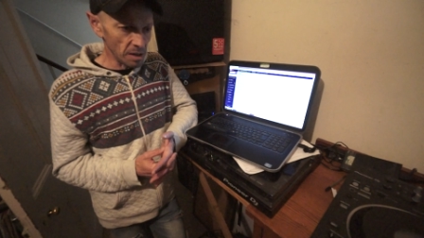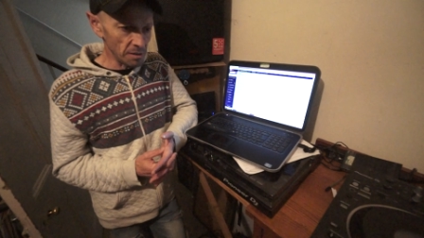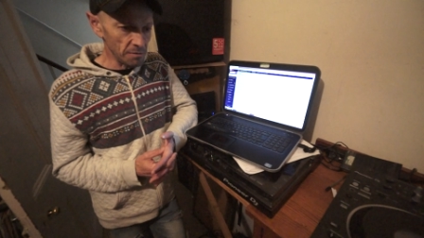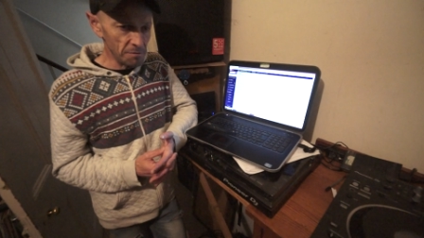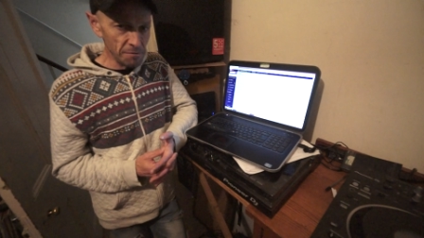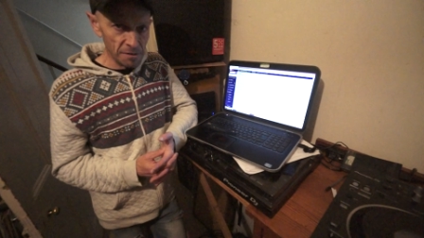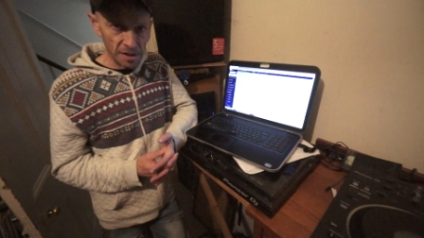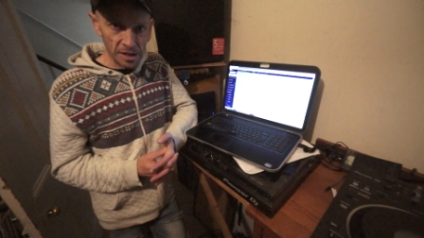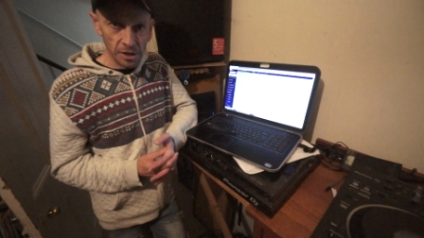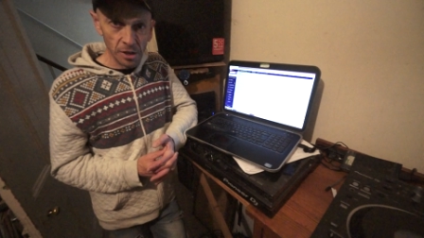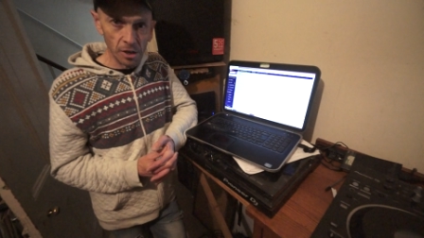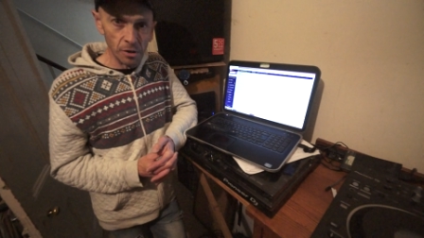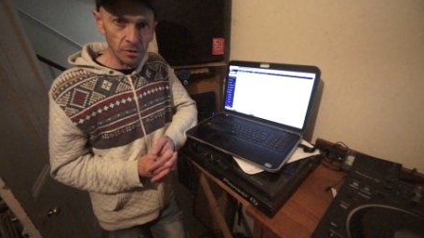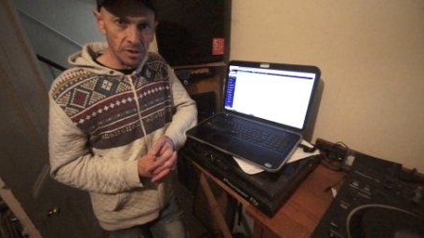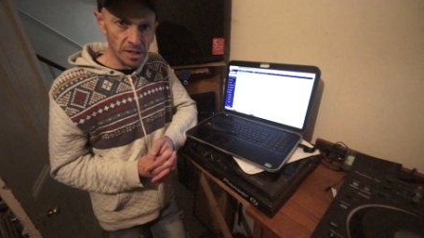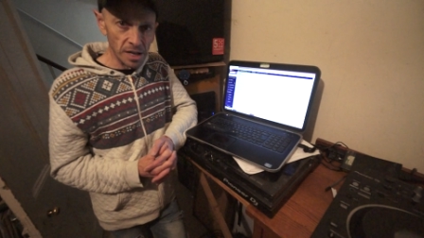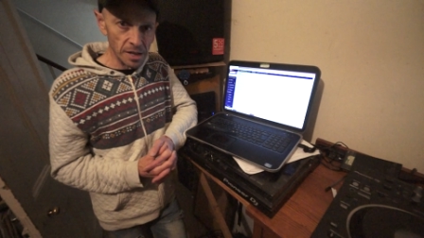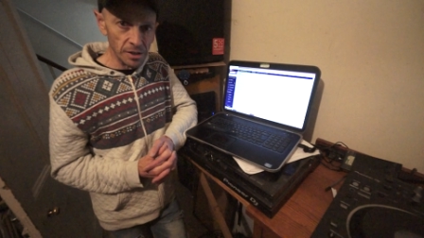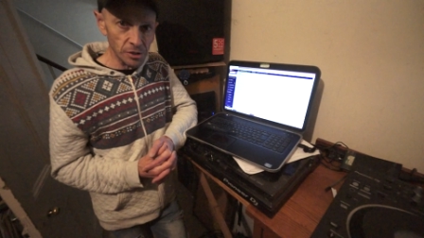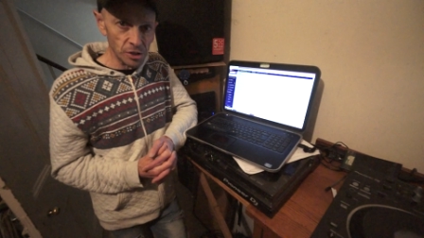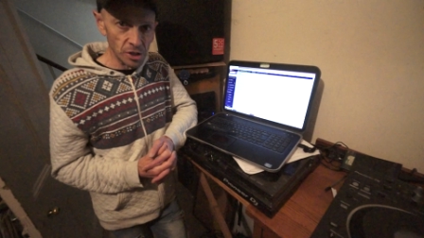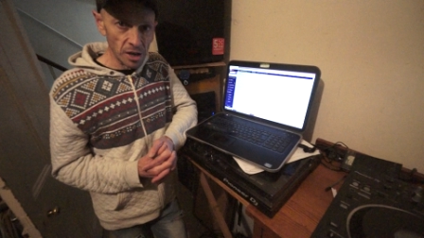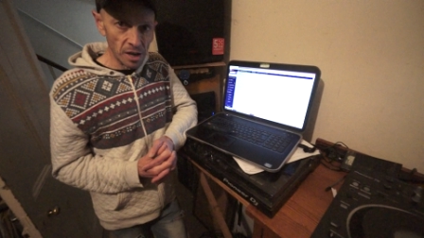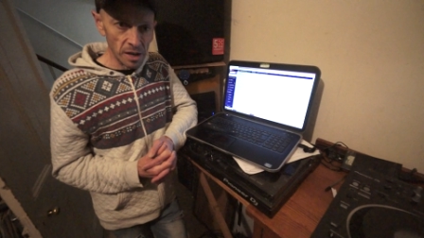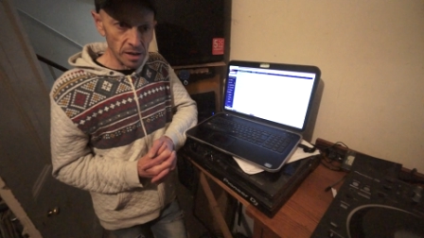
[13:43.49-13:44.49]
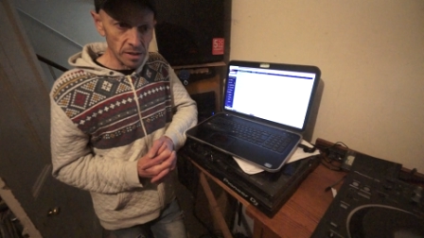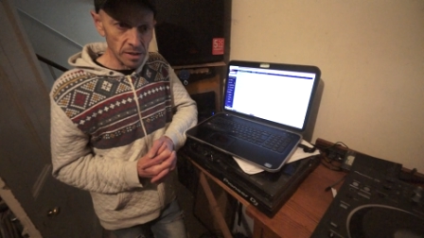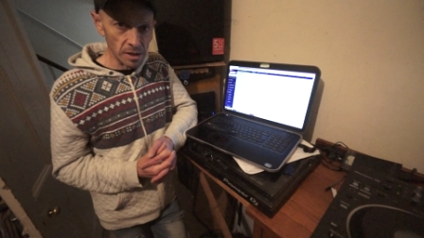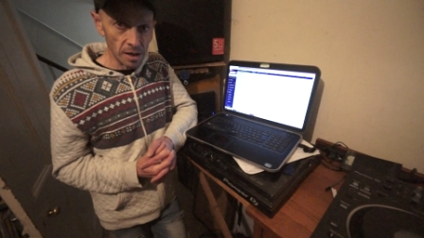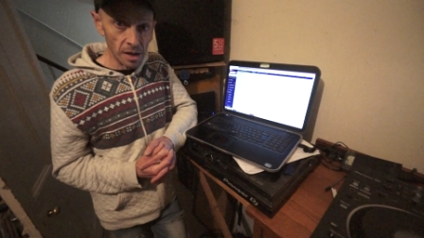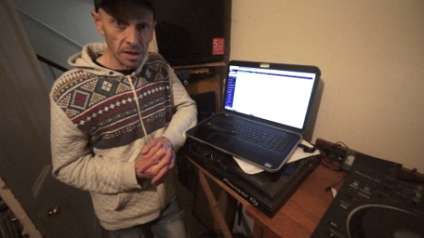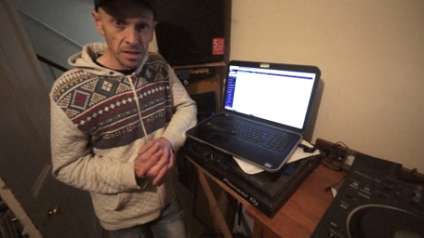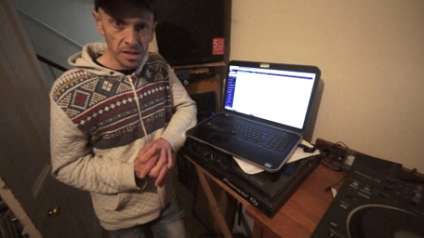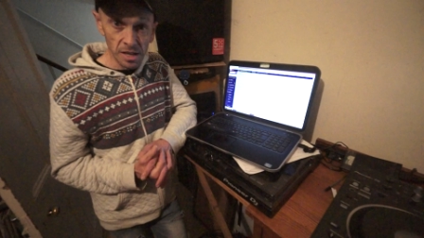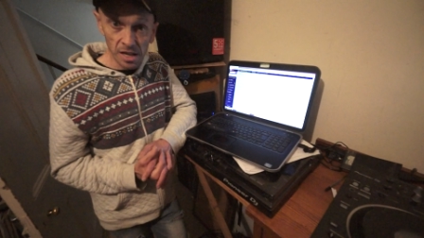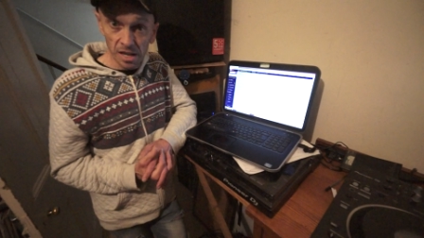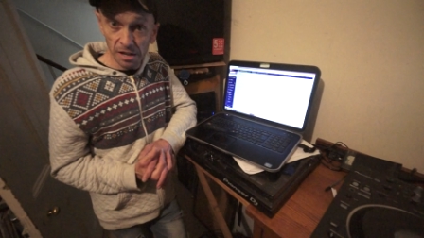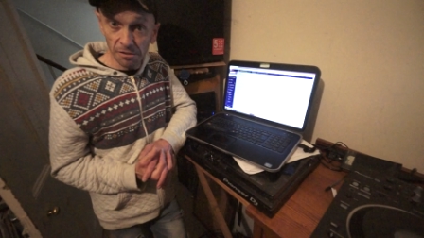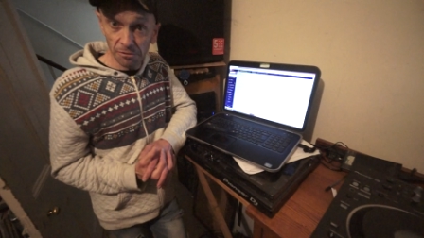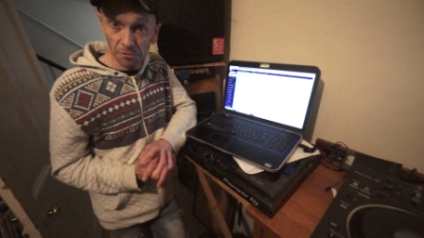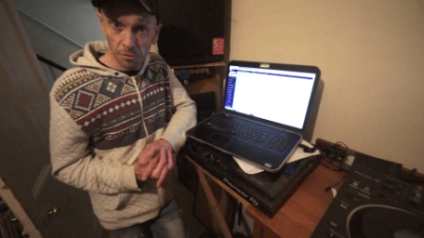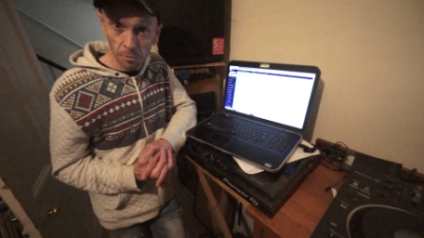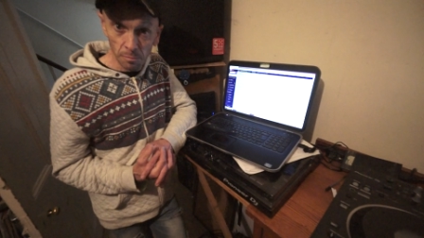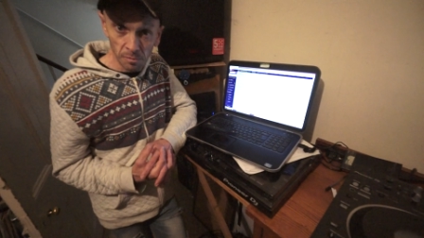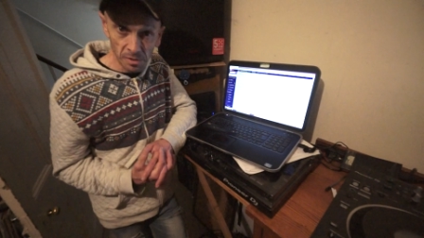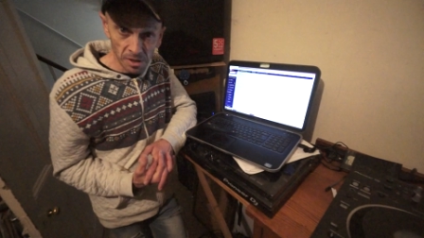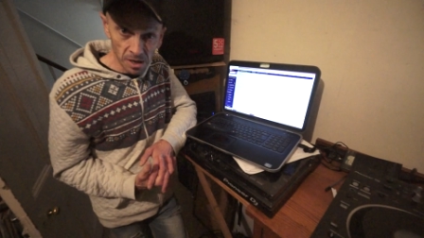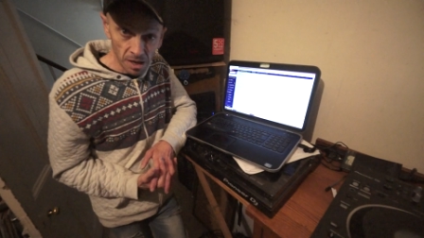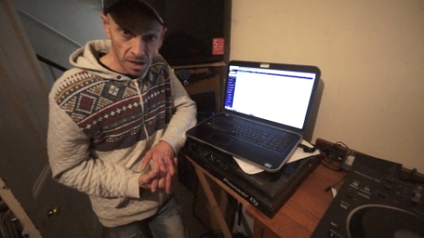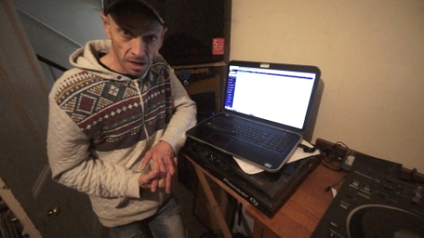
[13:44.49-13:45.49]
Video DJ a year
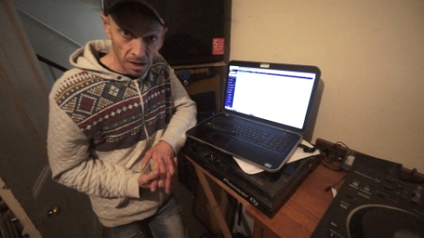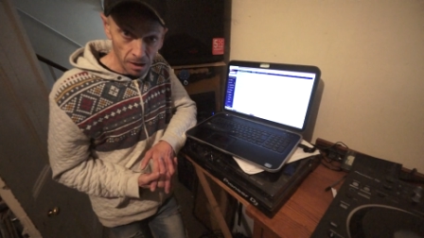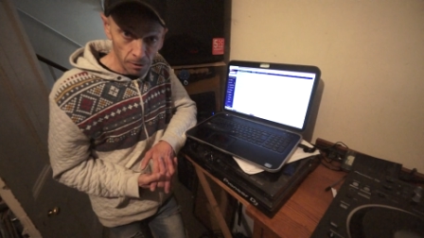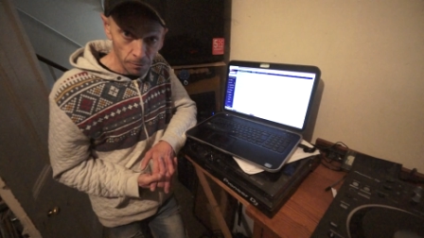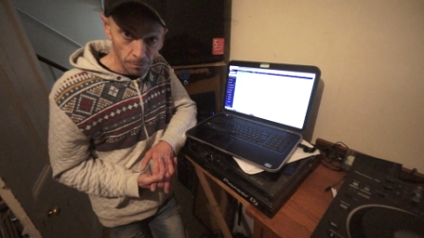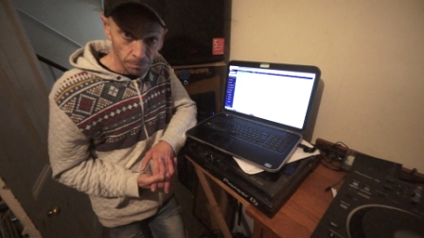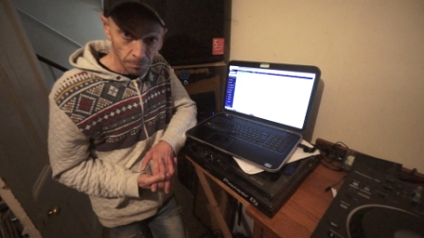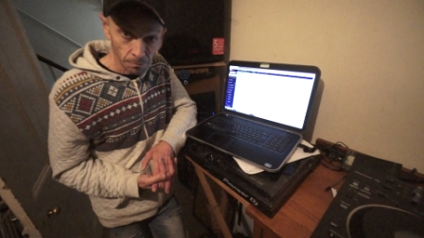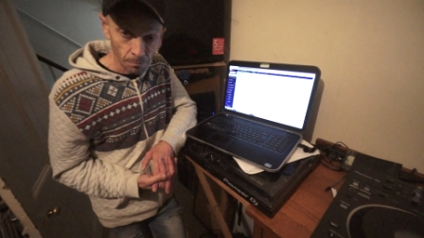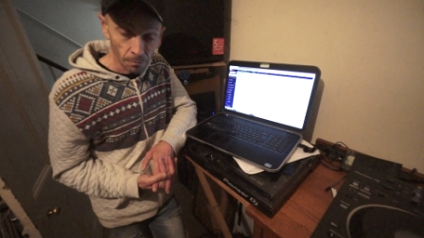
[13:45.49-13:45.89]
from now.